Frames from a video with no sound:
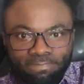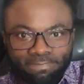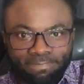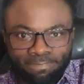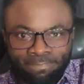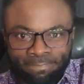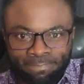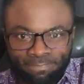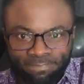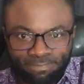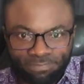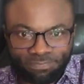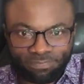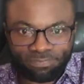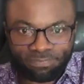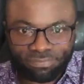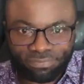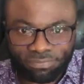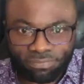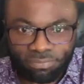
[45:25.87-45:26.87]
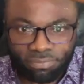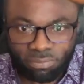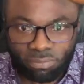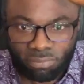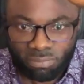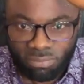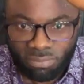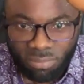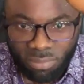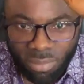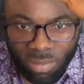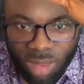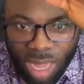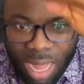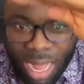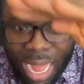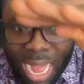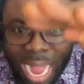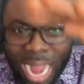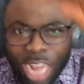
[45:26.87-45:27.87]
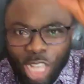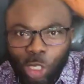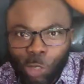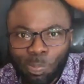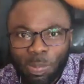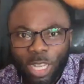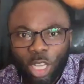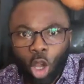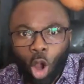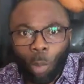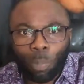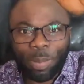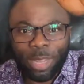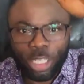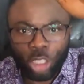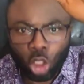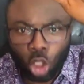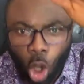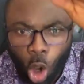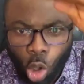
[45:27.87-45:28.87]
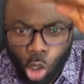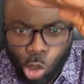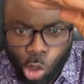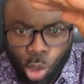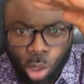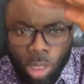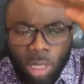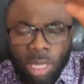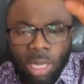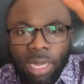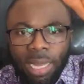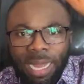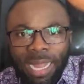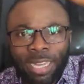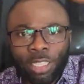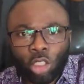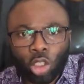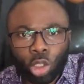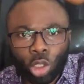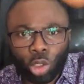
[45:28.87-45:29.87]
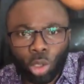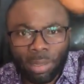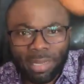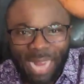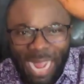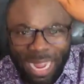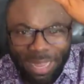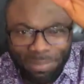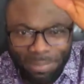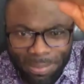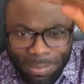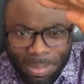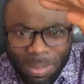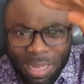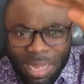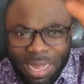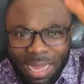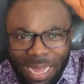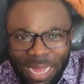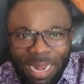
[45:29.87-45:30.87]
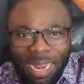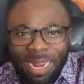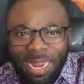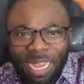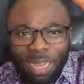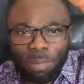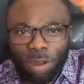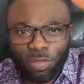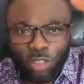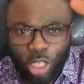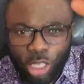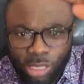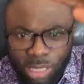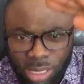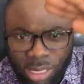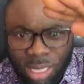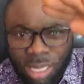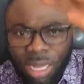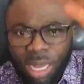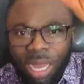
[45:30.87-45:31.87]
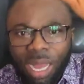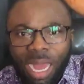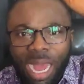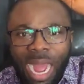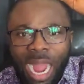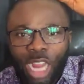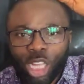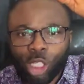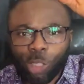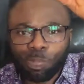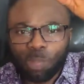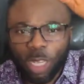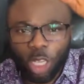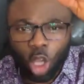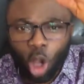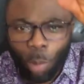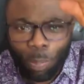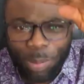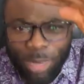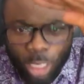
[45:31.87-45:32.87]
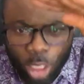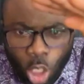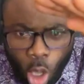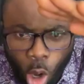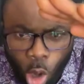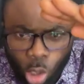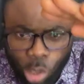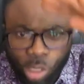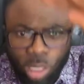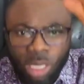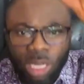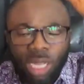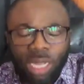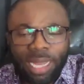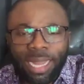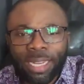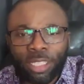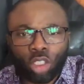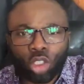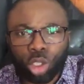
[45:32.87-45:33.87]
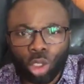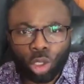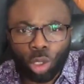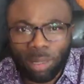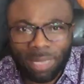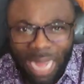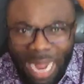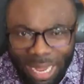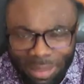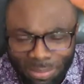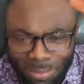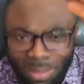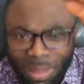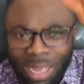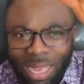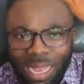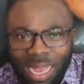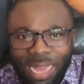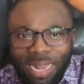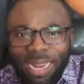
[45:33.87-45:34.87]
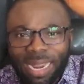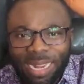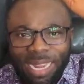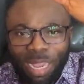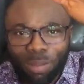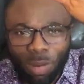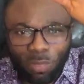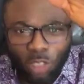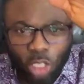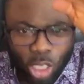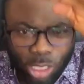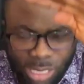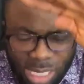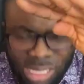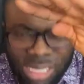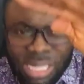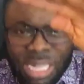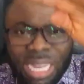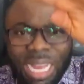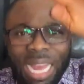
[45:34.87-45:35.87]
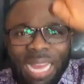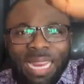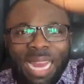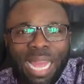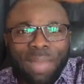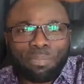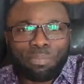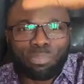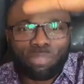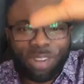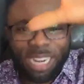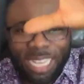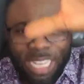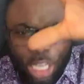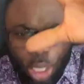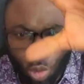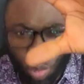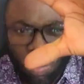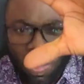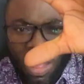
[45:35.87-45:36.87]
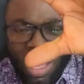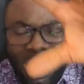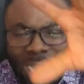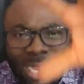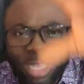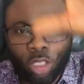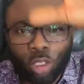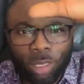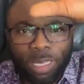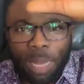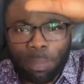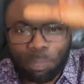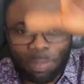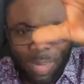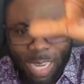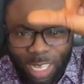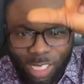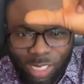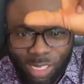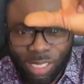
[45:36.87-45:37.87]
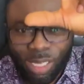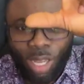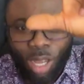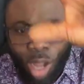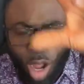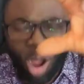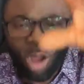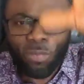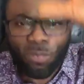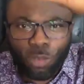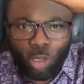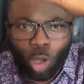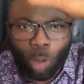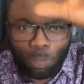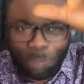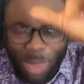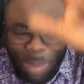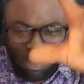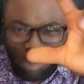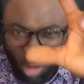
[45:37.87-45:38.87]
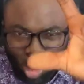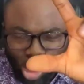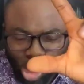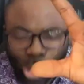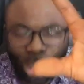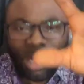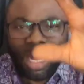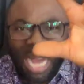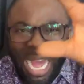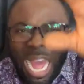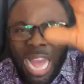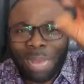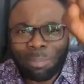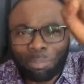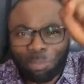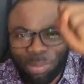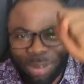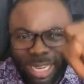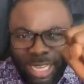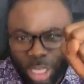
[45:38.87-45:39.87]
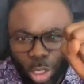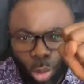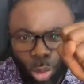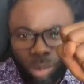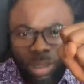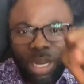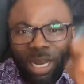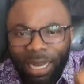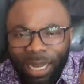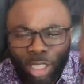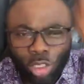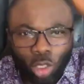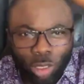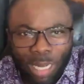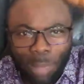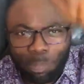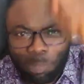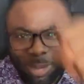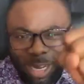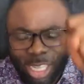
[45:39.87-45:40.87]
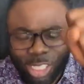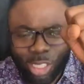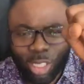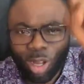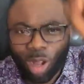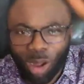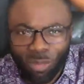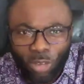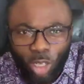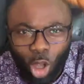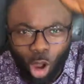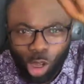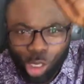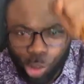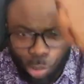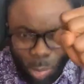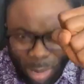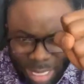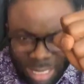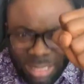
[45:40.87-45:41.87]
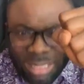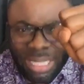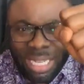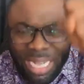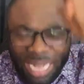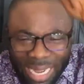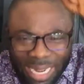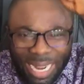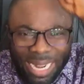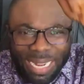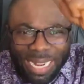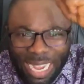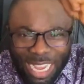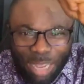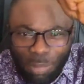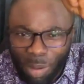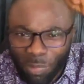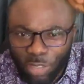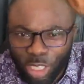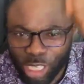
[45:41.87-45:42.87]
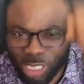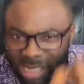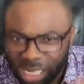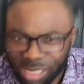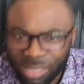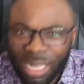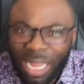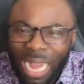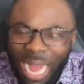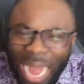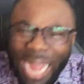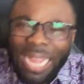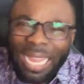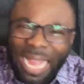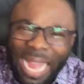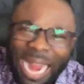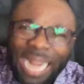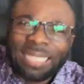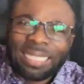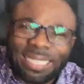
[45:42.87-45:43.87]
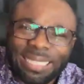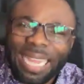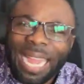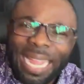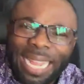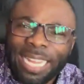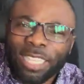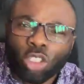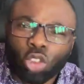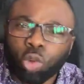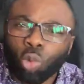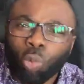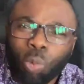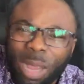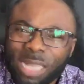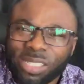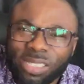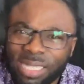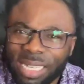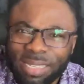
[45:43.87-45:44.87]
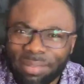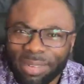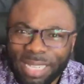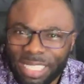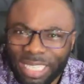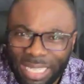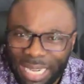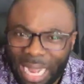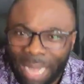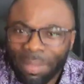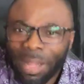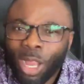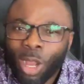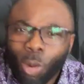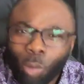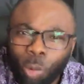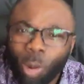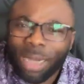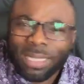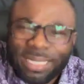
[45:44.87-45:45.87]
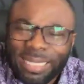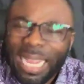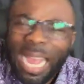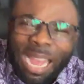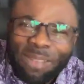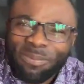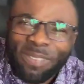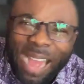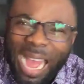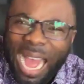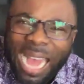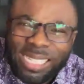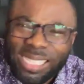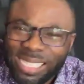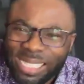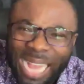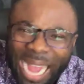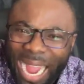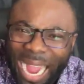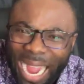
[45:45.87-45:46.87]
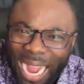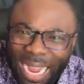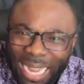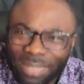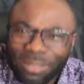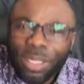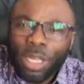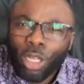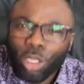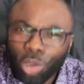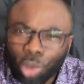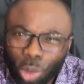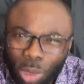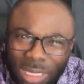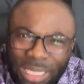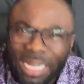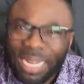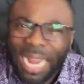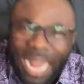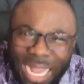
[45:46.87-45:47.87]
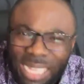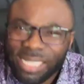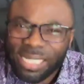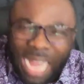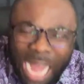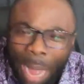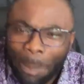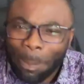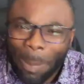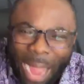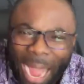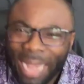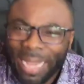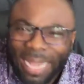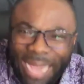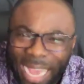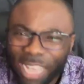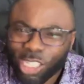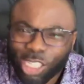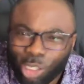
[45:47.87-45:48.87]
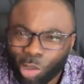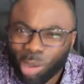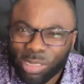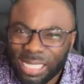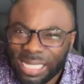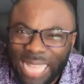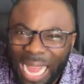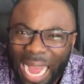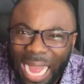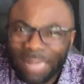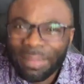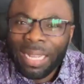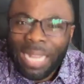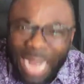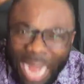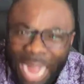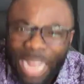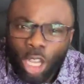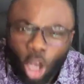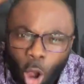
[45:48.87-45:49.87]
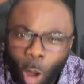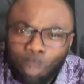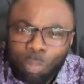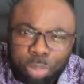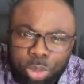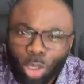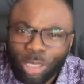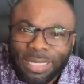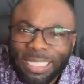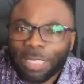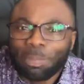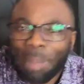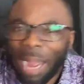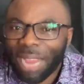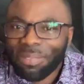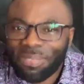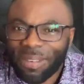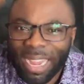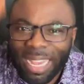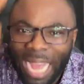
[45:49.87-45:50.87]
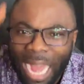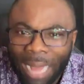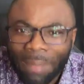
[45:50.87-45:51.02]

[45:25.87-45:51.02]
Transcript: Mm. I speak open doors into your life in the name of Jesus. I speak open doors into your life in the name of Jesus. And I bring you into the place of your purpose. I bring you into the place of God's will in the name of Jesus. I enter into Western Regional. Whatever assigned to raise up against your star, I uproot it by fire.